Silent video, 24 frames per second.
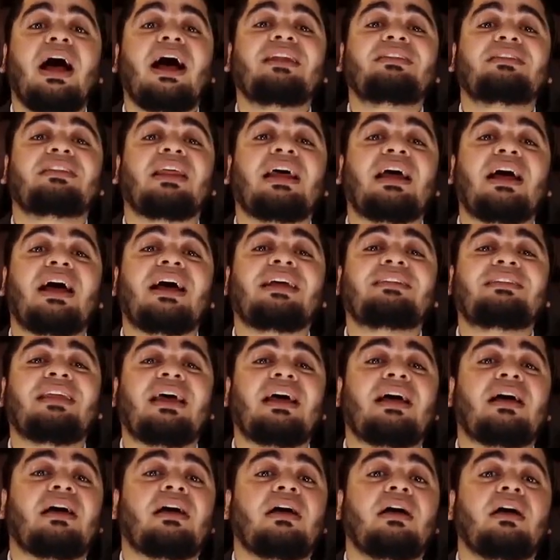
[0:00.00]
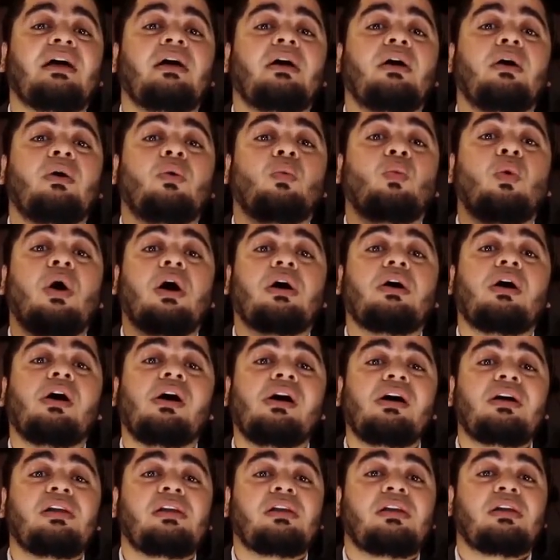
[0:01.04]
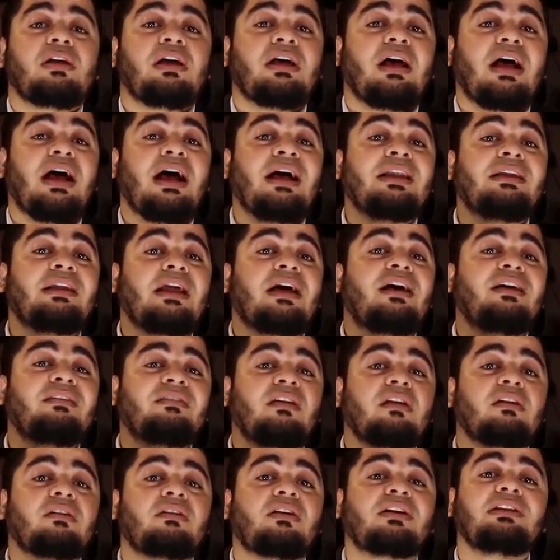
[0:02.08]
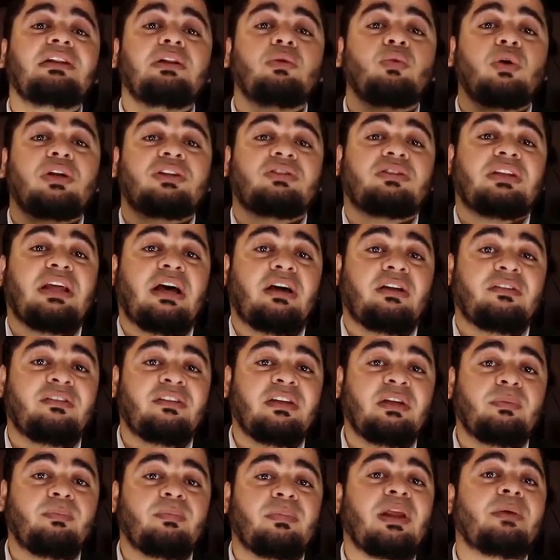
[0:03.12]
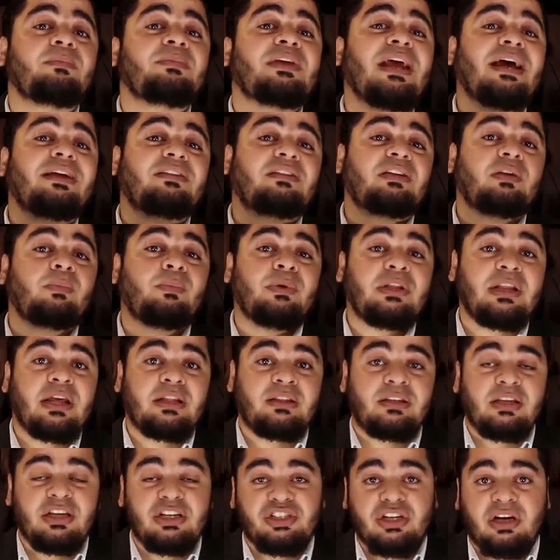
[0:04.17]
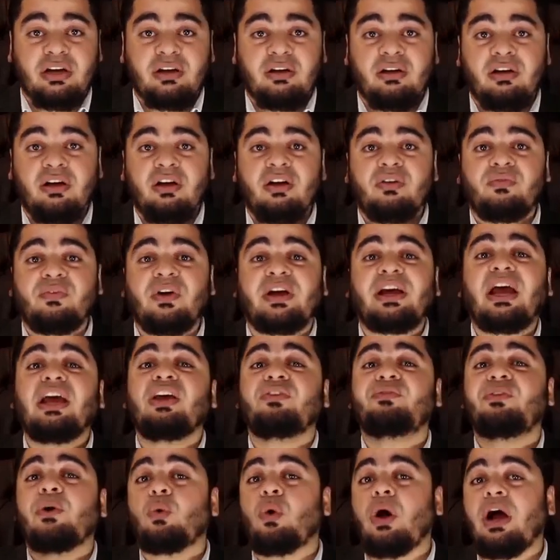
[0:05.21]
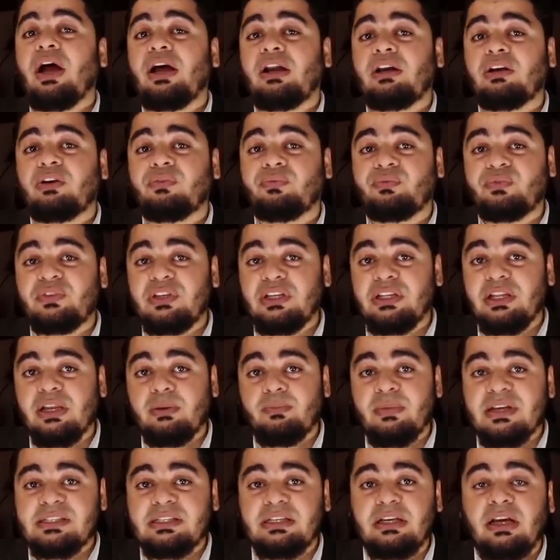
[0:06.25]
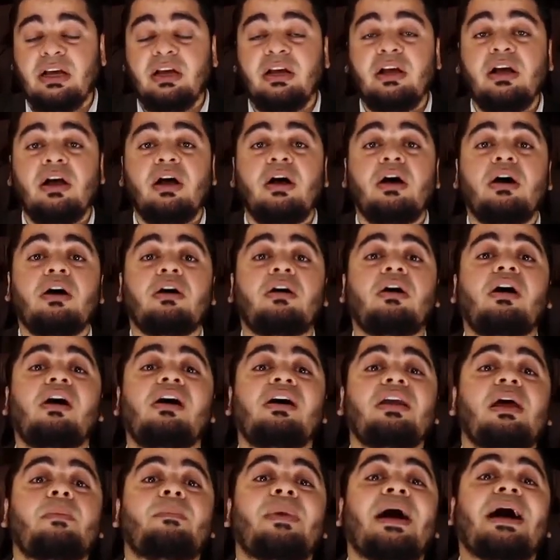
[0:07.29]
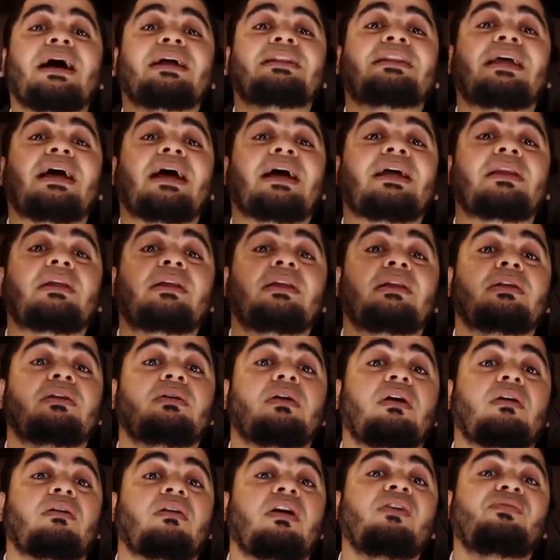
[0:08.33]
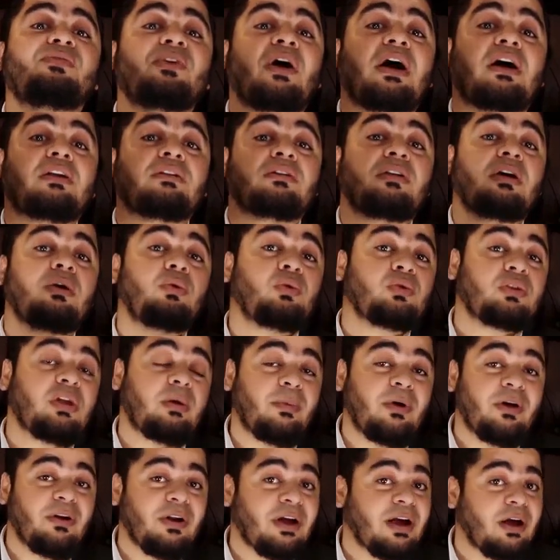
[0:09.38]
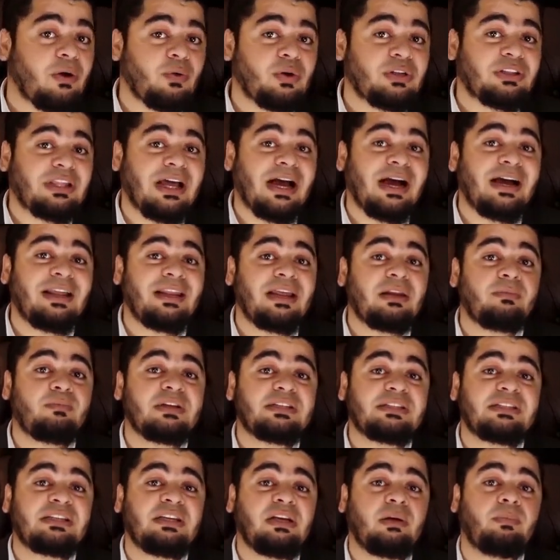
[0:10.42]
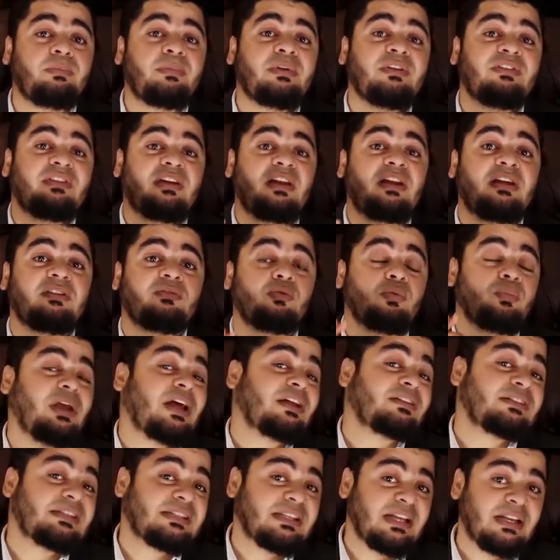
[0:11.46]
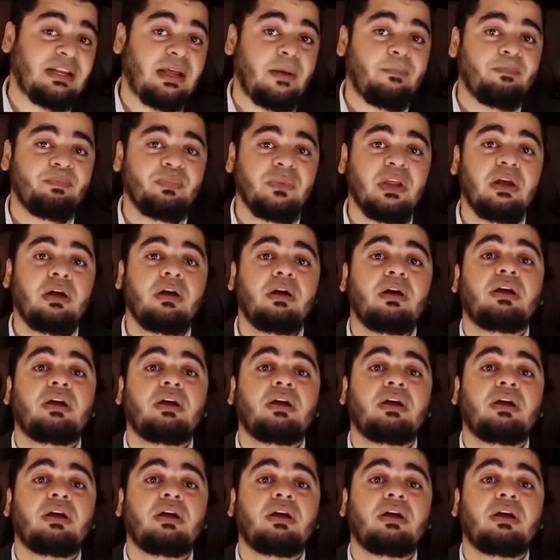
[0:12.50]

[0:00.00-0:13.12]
But then he realized that killing and torturing will not result in anything. So he thought of a way to distort their faith. 300 years after God raptured Christ, Paul came